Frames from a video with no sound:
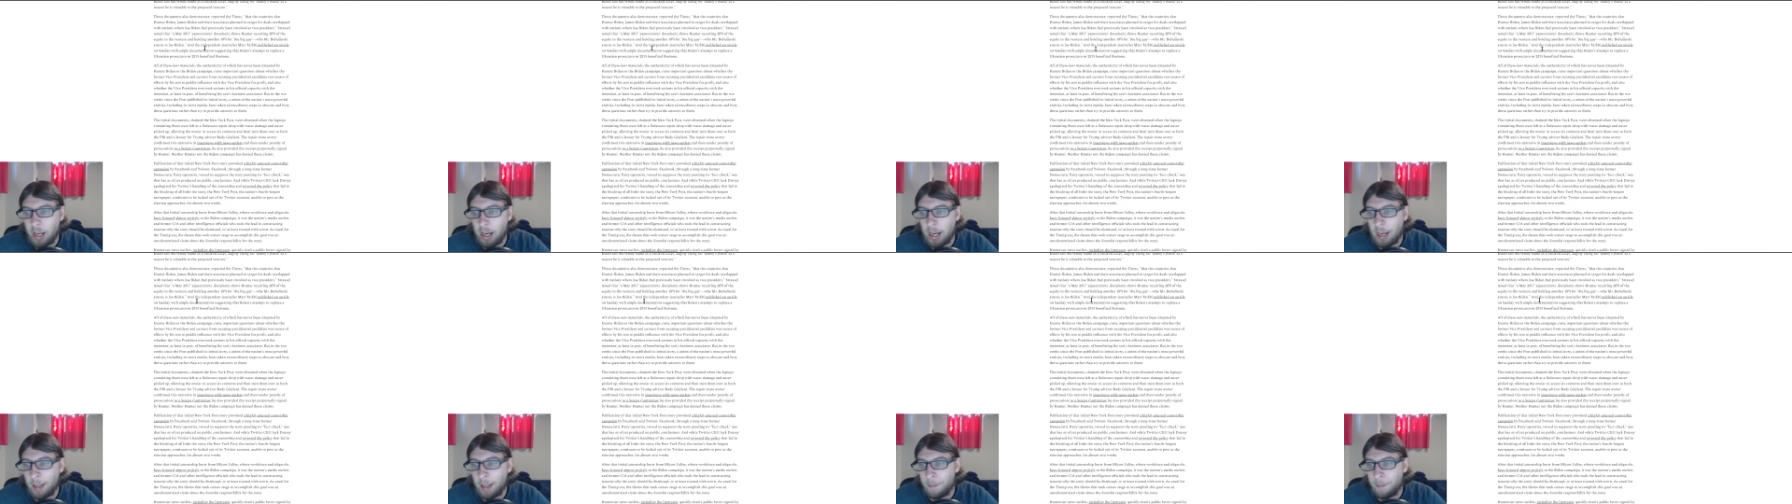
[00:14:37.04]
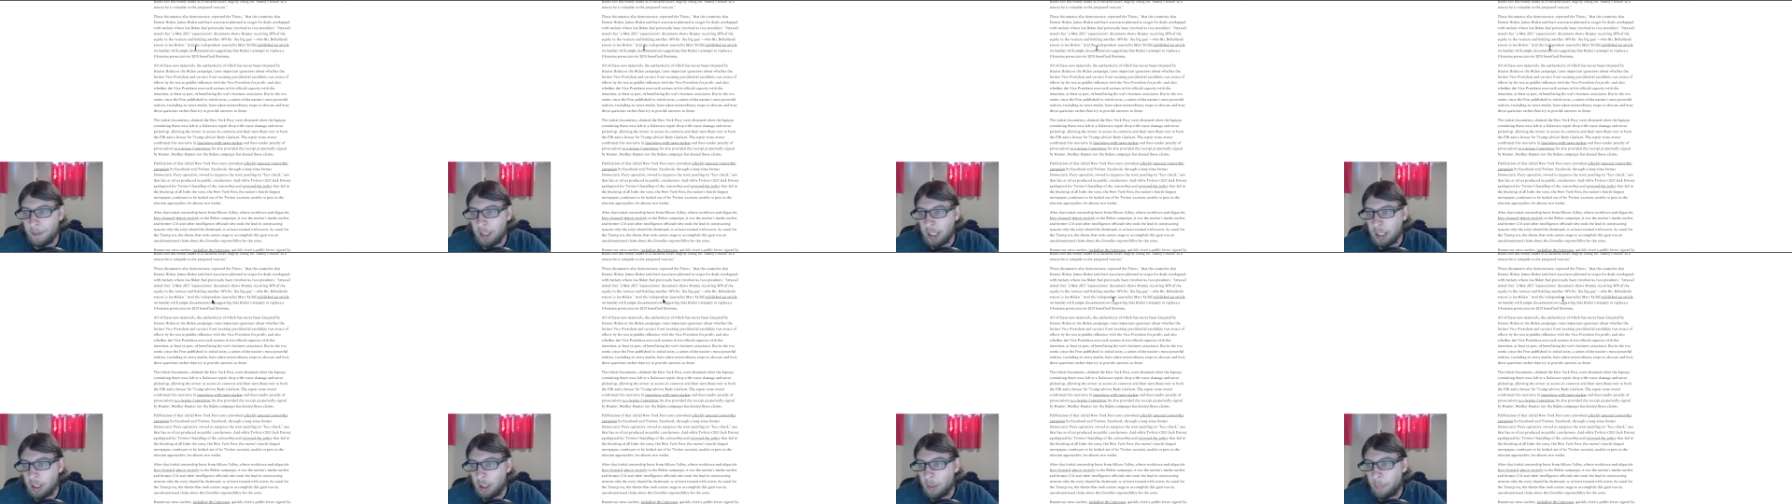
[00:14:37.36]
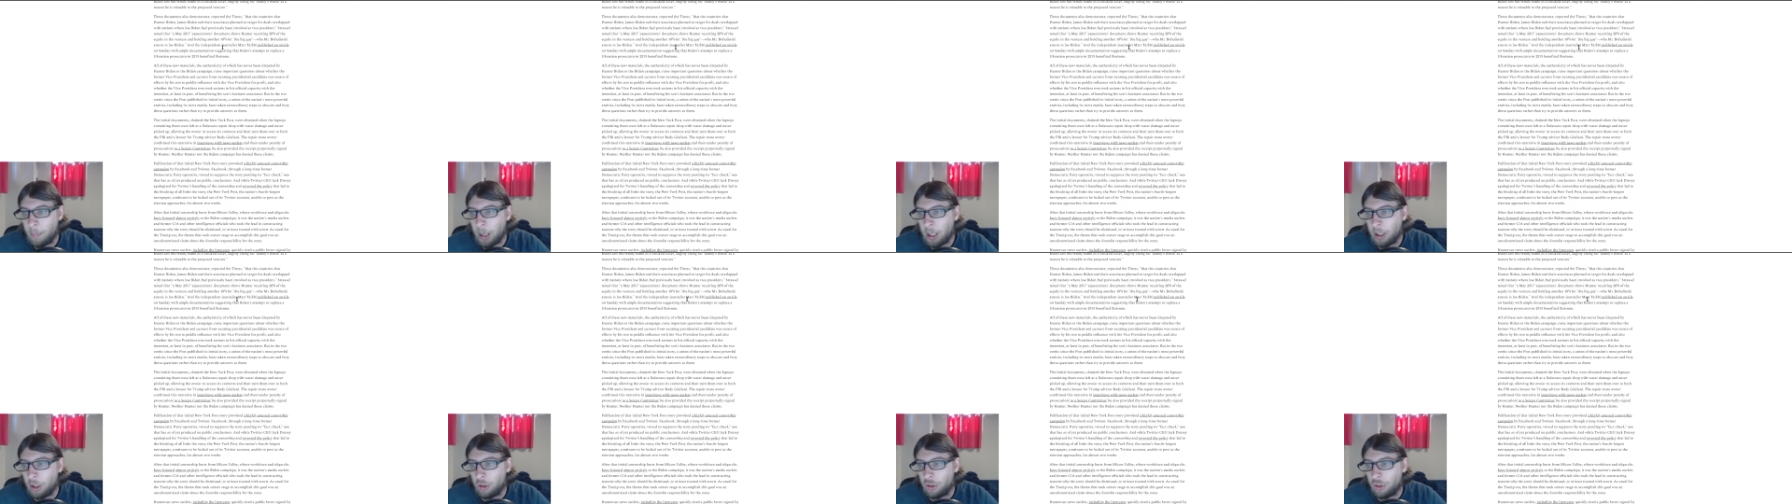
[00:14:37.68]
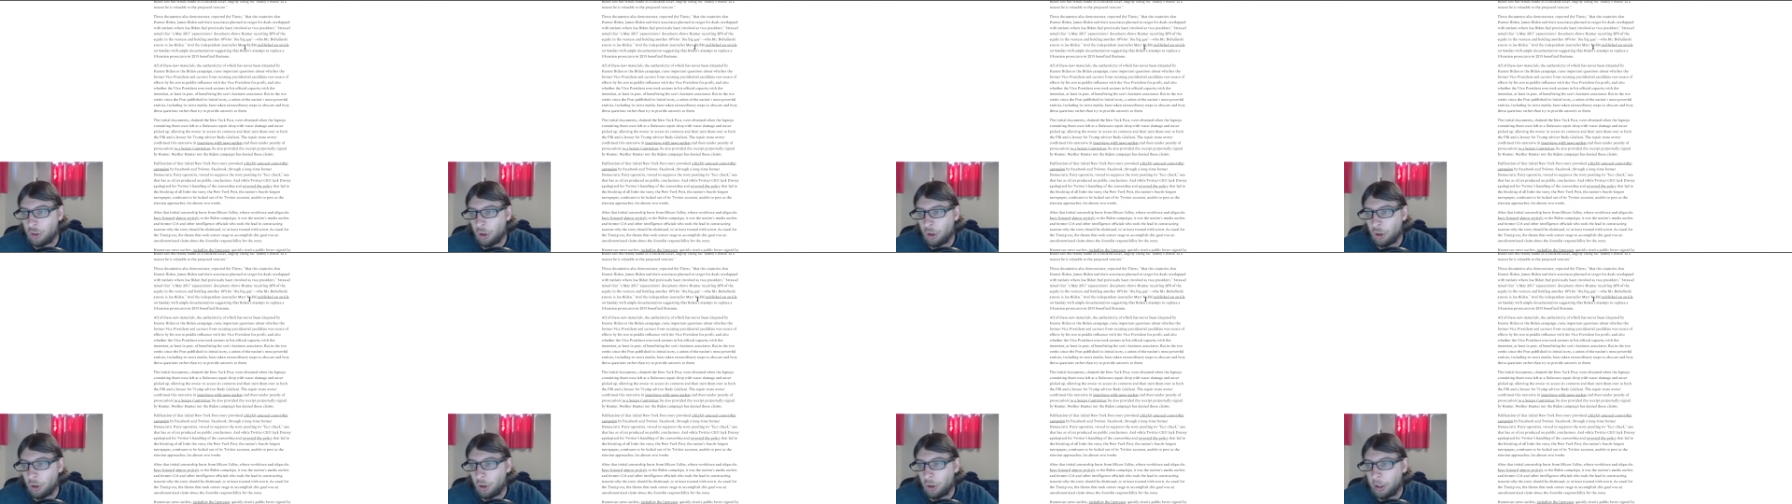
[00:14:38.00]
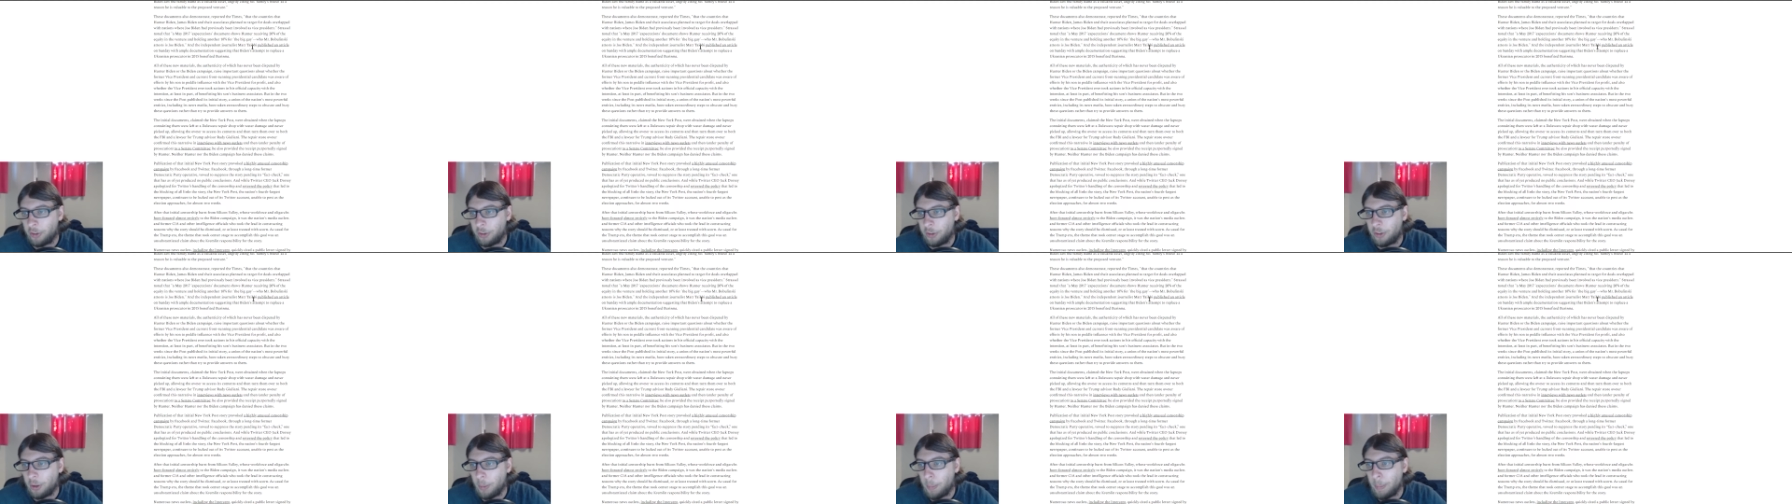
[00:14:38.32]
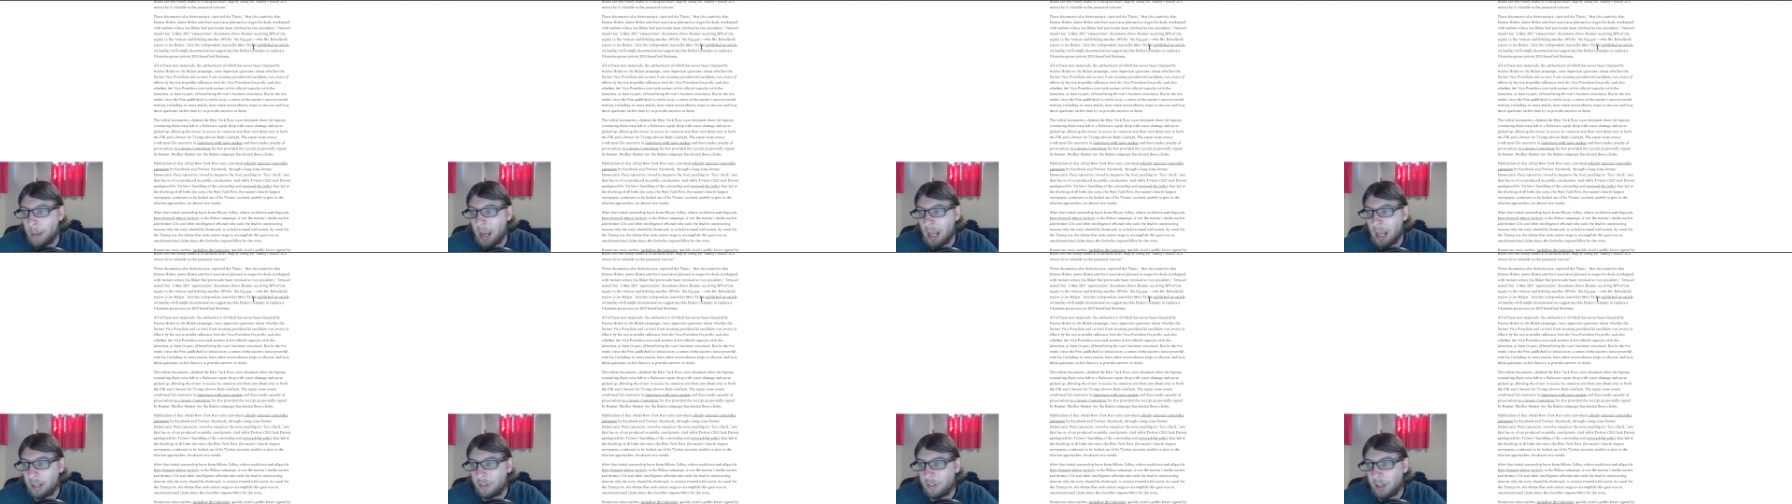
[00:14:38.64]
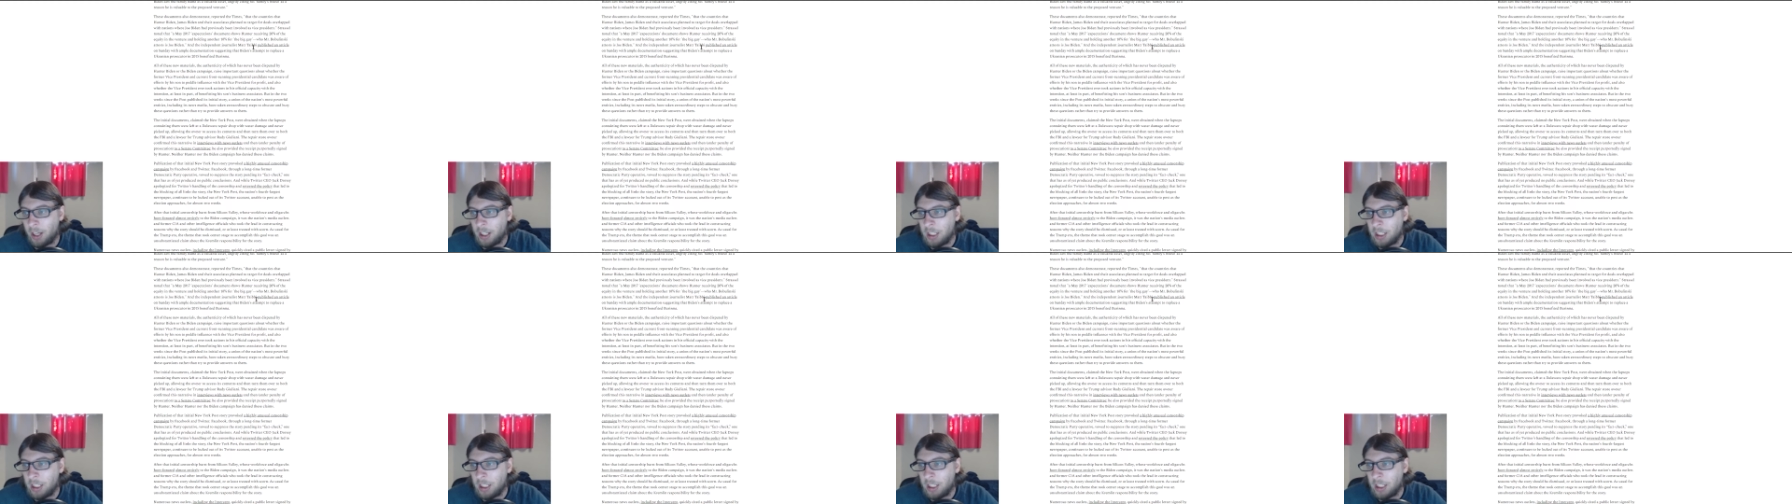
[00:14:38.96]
And the independent journalist Matt